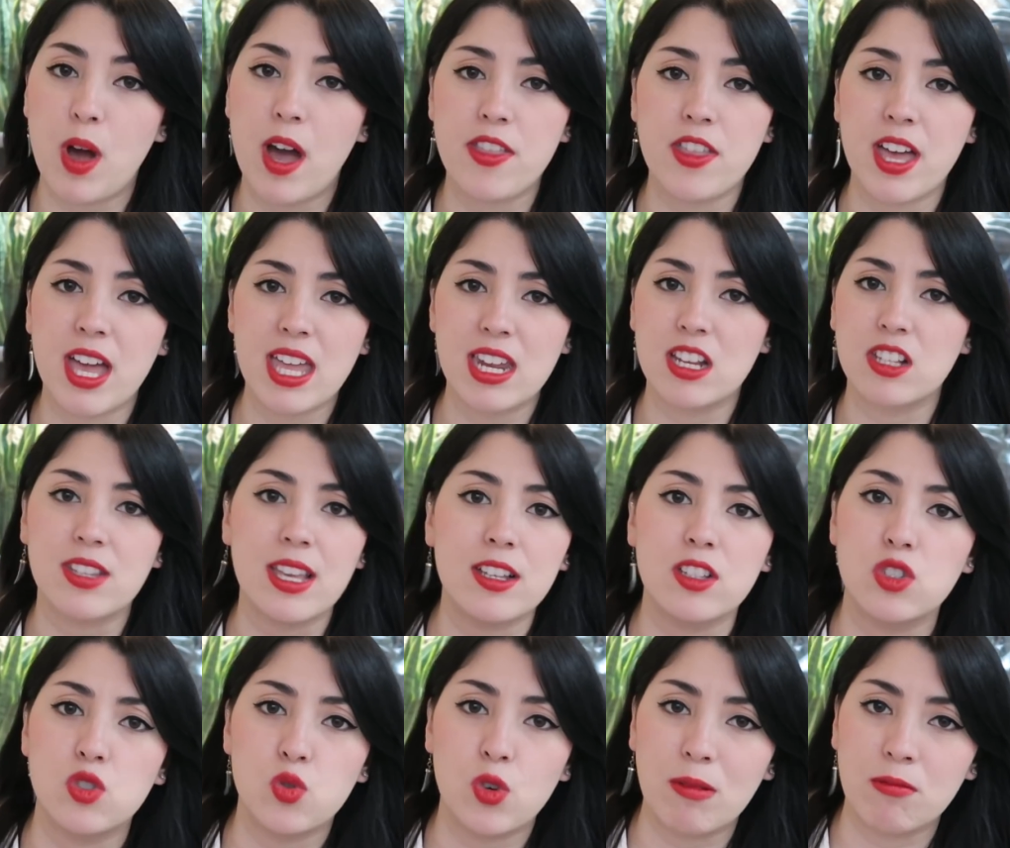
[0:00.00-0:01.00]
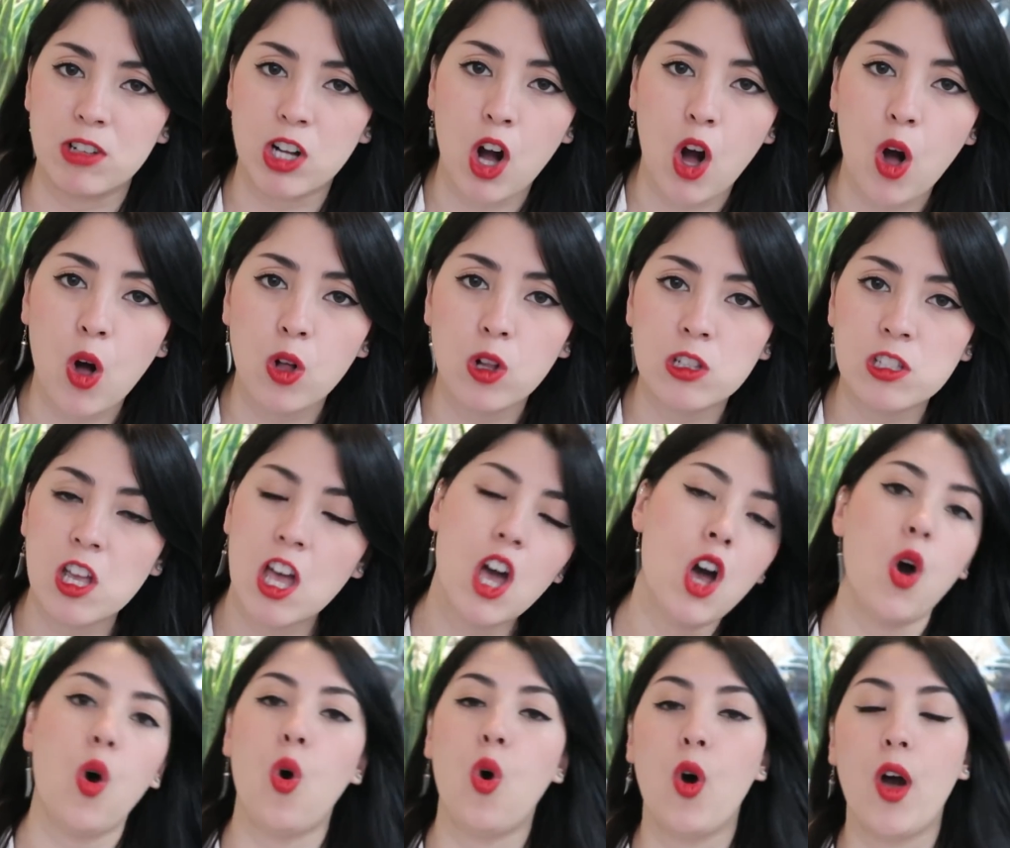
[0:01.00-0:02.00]
whether it is extreme cold
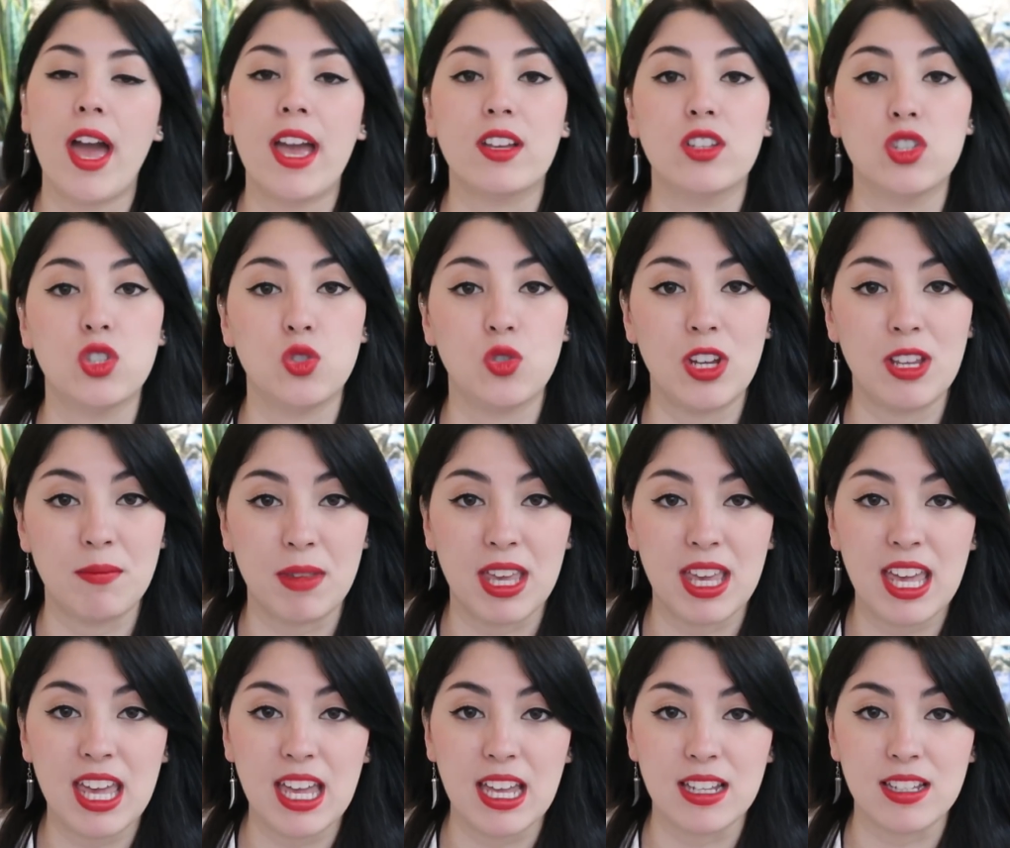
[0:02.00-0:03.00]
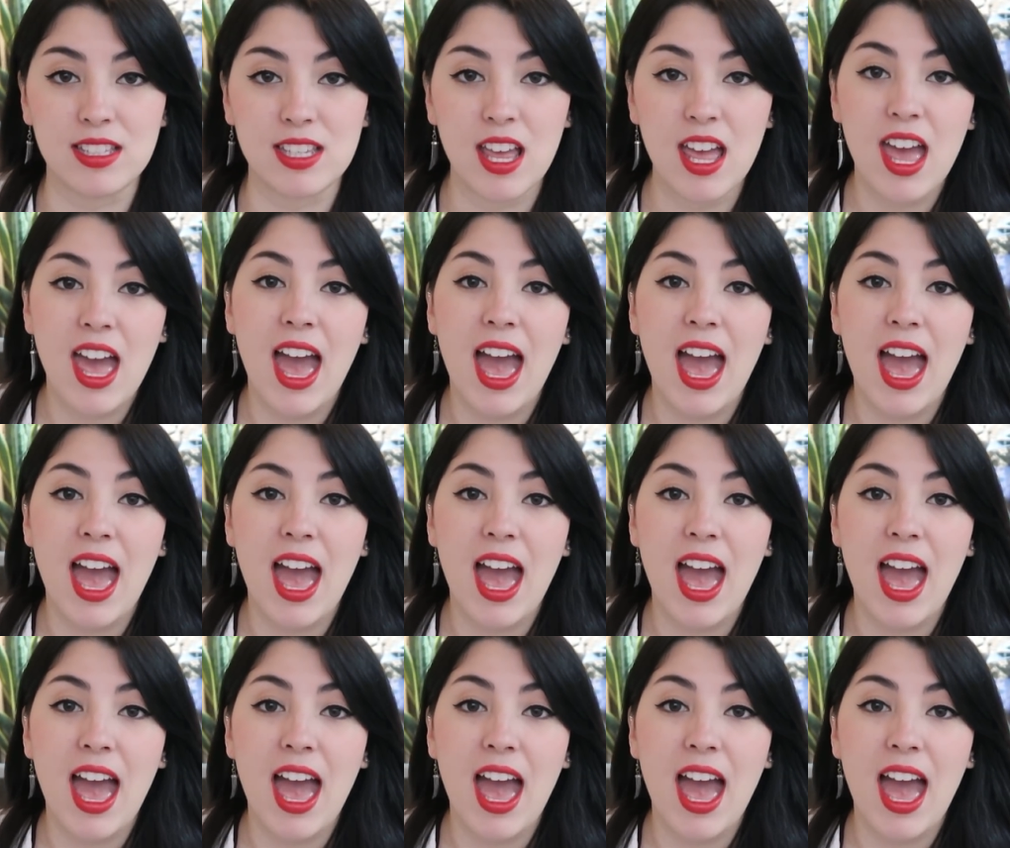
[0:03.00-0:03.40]
or extreme heat.